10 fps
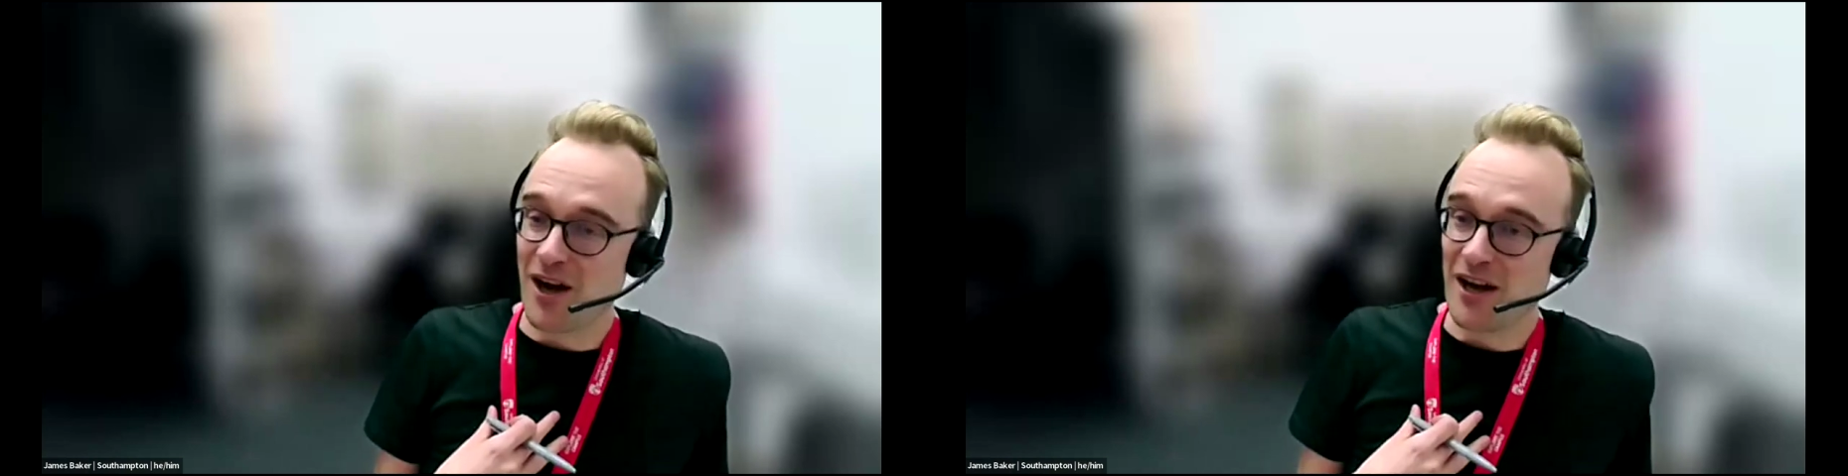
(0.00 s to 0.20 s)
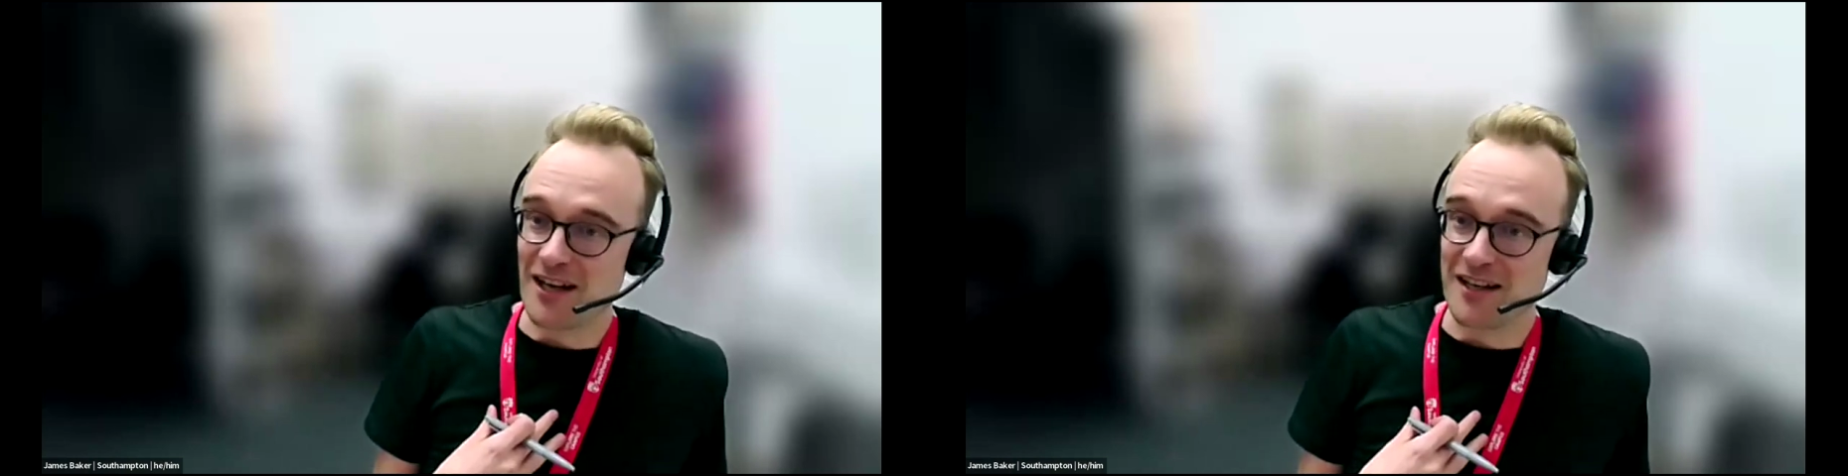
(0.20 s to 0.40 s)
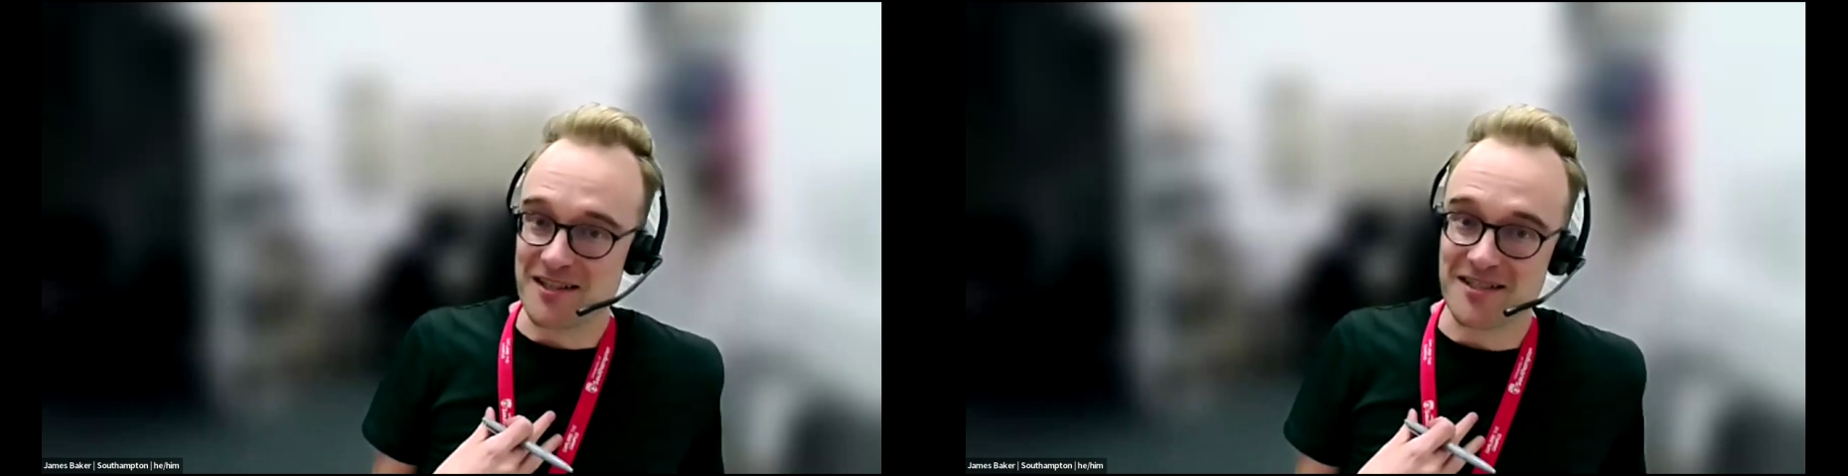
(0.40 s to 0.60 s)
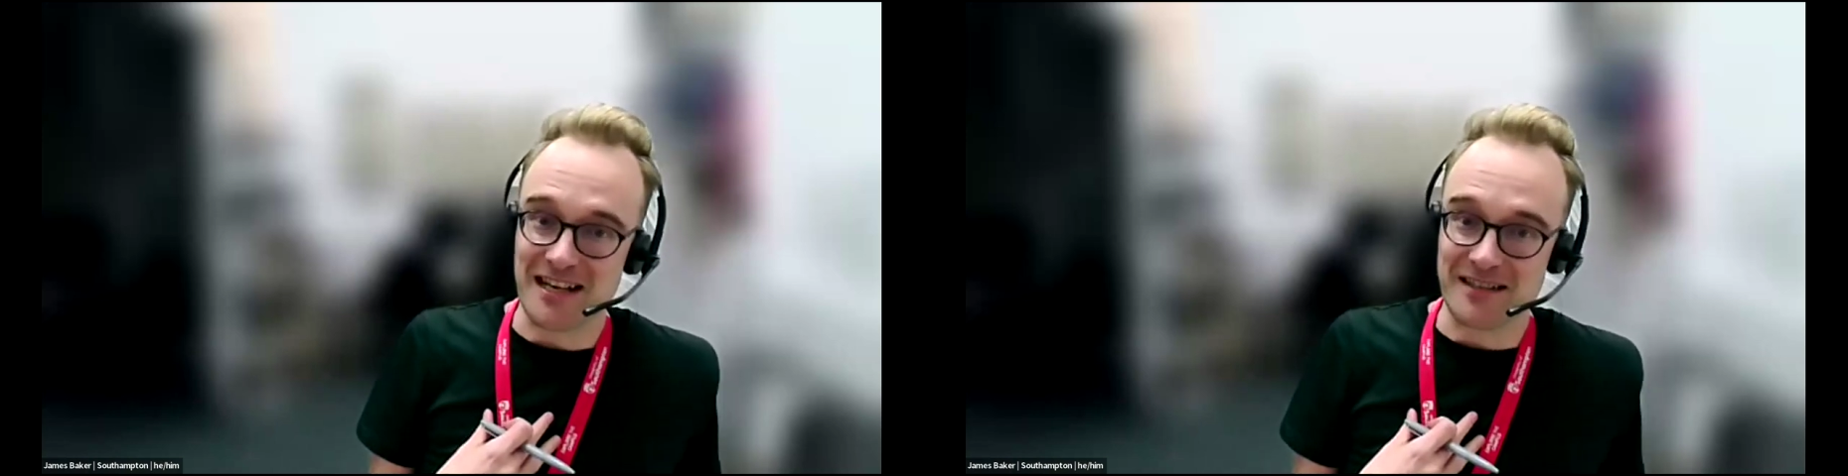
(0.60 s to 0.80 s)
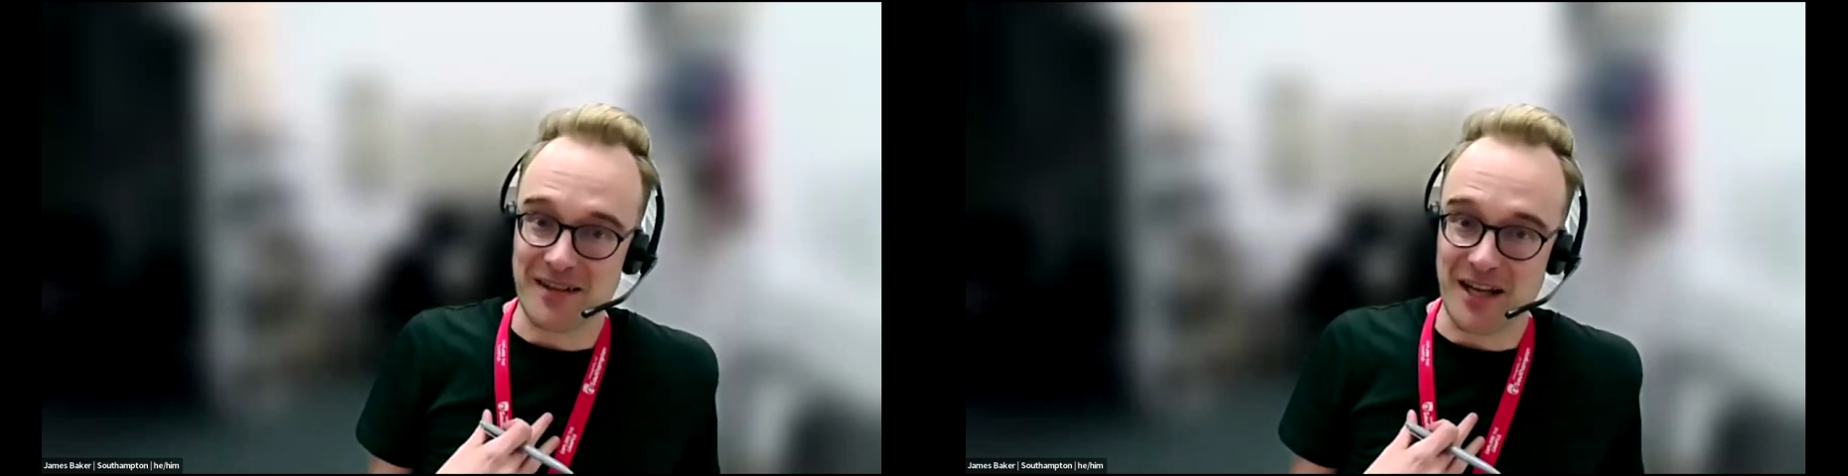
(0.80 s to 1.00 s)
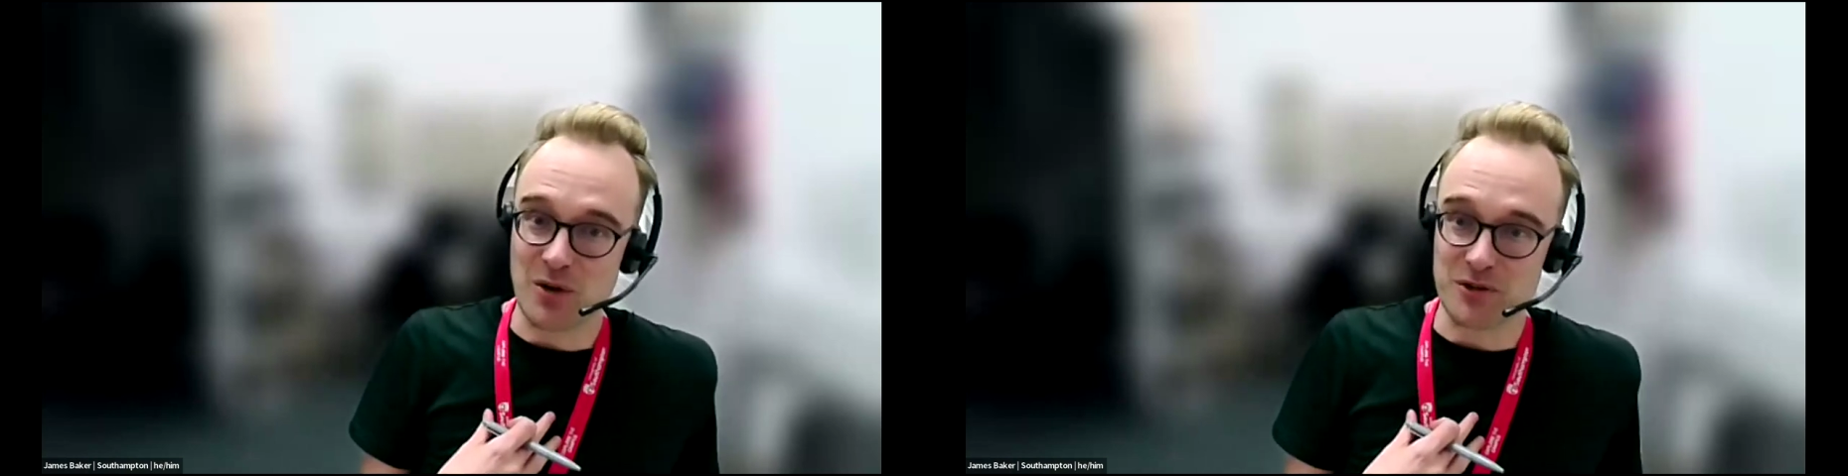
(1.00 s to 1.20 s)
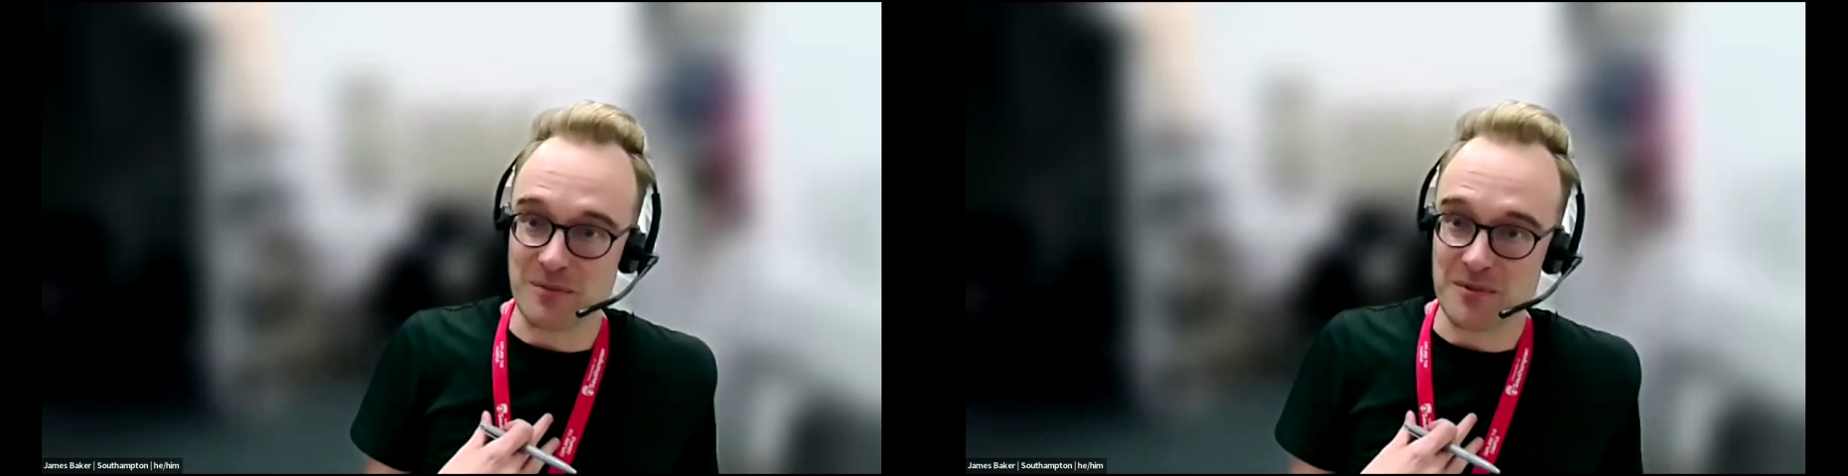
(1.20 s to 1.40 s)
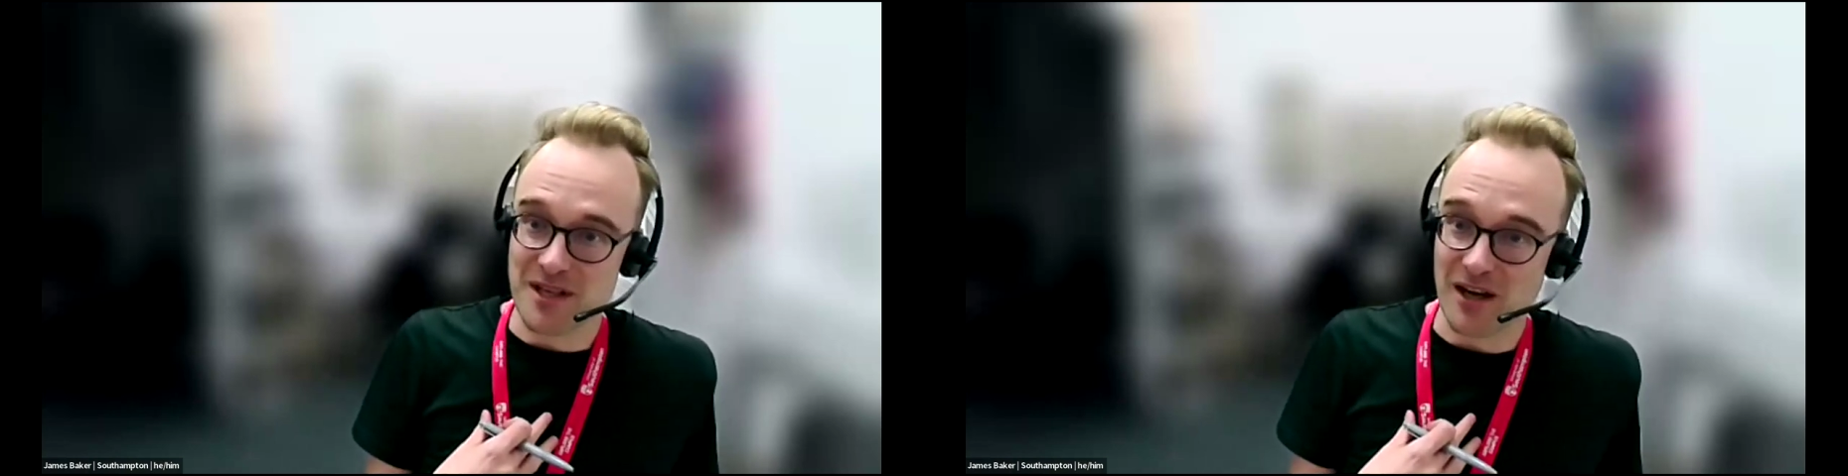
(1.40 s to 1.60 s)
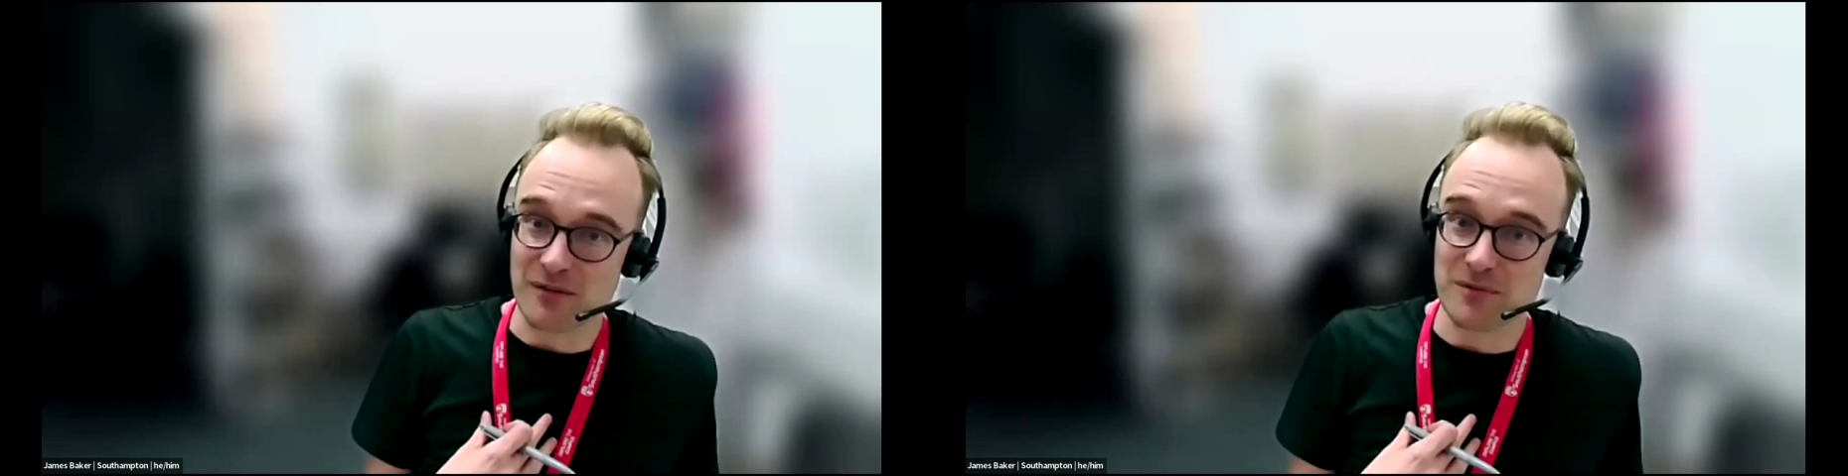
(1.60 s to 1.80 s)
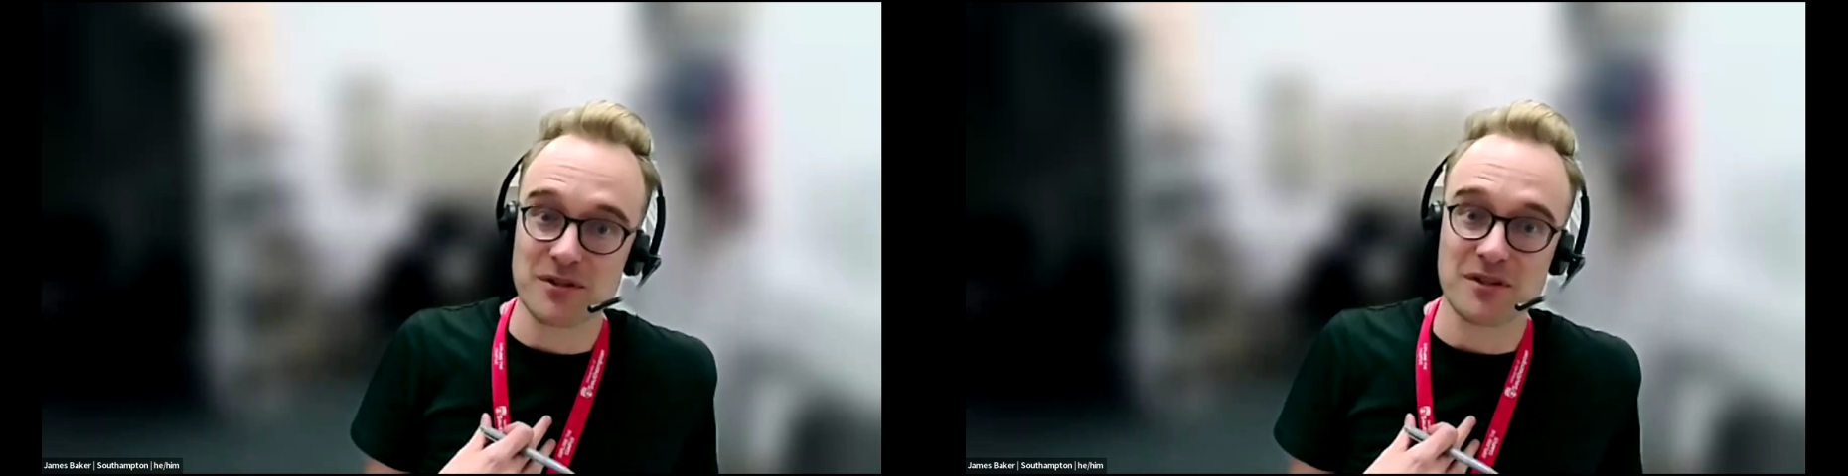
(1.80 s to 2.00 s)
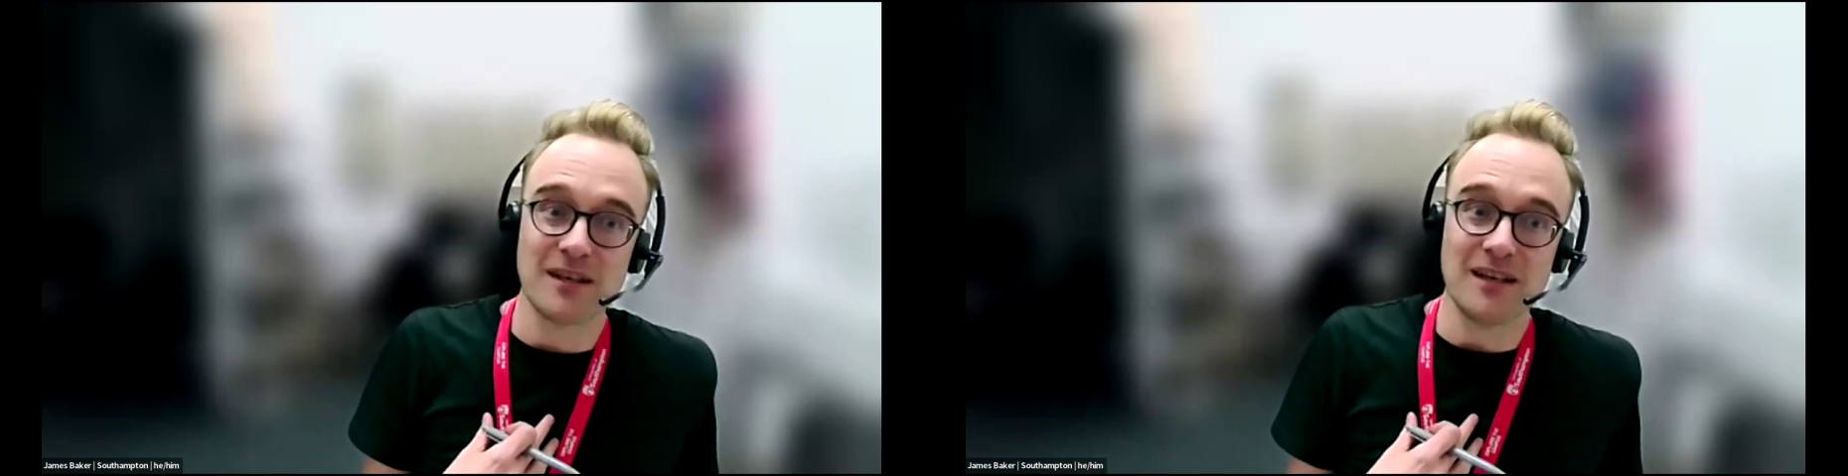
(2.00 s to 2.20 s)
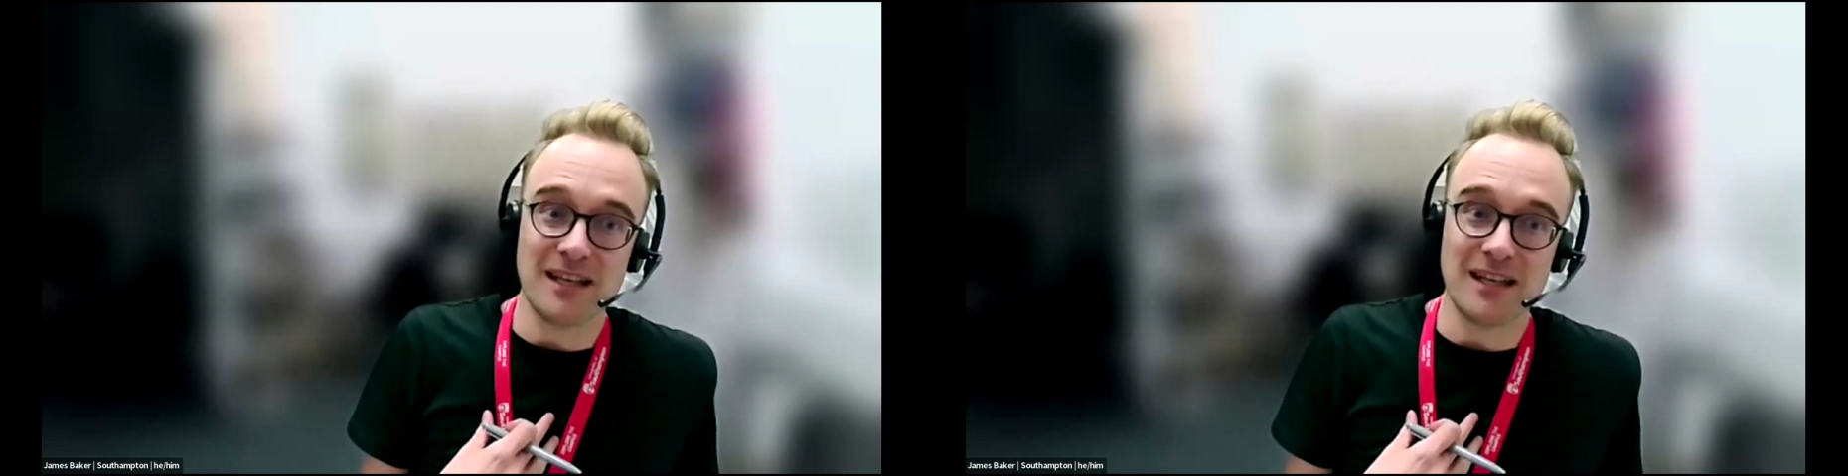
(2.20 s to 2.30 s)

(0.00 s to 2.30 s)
higher kind of standard they hold to themselves